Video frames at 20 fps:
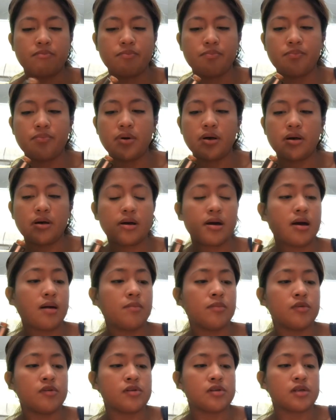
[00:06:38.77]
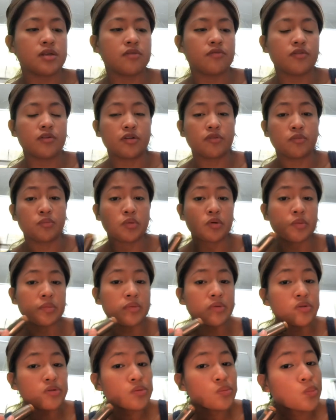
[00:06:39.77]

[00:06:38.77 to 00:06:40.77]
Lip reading: But I'm using it for a different purpose.